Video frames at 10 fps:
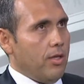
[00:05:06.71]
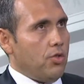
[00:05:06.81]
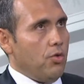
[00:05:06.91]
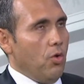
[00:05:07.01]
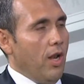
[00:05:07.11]

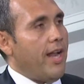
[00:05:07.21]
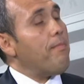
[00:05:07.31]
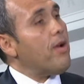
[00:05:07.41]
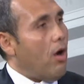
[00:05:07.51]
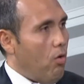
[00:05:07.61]
let
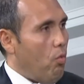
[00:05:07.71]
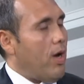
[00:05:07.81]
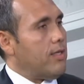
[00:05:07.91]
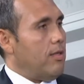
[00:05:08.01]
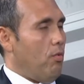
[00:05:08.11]
them know
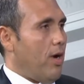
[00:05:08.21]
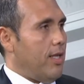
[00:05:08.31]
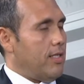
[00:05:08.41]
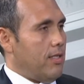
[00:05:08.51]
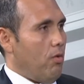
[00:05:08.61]
what
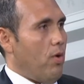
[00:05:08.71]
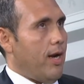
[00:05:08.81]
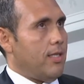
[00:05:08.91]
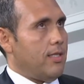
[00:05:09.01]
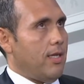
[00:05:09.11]
it's
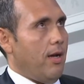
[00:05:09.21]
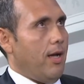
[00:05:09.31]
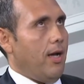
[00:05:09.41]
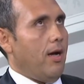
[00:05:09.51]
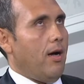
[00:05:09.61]

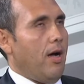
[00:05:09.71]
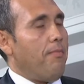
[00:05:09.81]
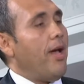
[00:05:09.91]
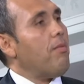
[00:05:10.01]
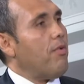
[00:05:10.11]

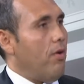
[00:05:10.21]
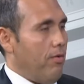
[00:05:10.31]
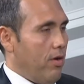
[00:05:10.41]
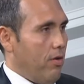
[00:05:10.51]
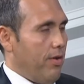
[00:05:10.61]
available on